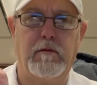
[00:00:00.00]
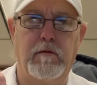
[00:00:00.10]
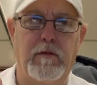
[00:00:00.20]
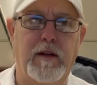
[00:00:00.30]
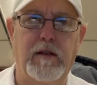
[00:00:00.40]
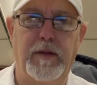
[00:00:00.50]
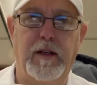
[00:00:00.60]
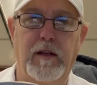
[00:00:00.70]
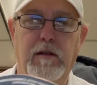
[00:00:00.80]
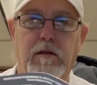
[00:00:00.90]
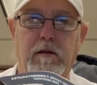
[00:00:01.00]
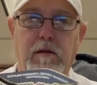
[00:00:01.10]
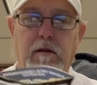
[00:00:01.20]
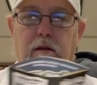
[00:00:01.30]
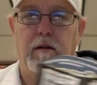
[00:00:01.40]
recipes
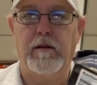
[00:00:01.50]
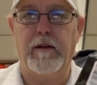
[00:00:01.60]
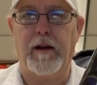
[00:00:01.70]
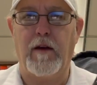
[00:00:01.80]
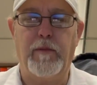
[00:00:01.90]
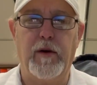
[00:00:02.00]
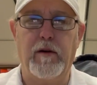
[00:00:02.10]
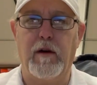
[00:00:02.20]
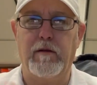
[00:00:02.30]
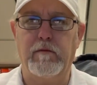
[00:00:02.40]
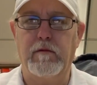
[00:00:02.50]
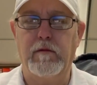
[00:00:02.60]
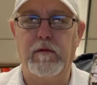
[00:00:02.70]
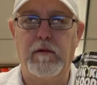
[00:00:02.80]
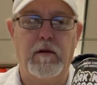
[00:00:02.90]
that I put on
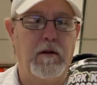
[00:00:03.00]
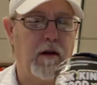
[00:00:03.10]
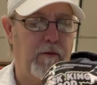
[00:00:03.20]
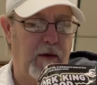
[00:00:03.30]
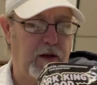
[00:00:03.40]
on my